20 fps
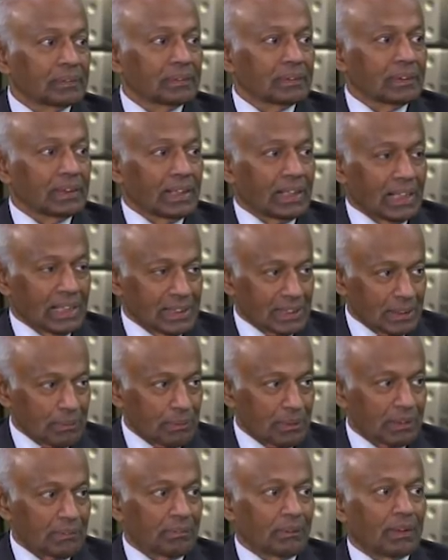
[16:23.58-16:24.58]
the
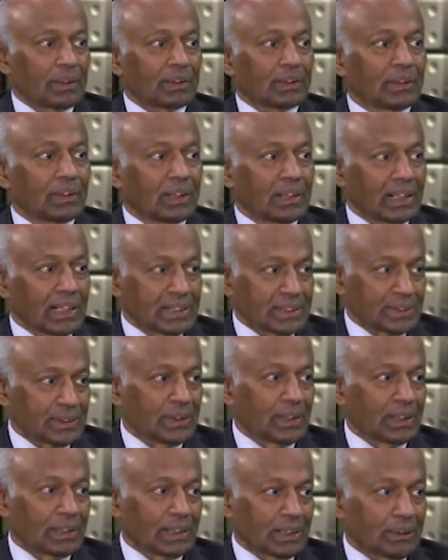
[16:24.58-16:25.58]
consumption of alcohol has
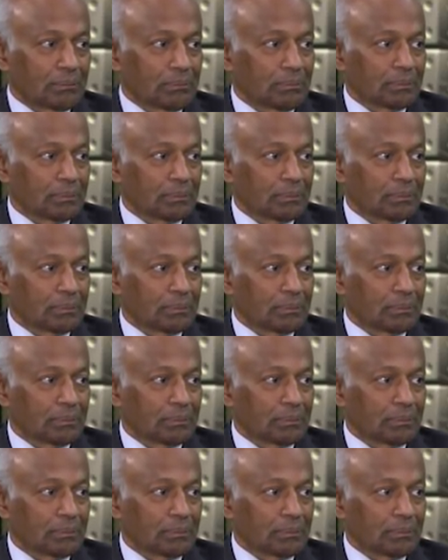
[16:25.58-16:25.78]
gone up.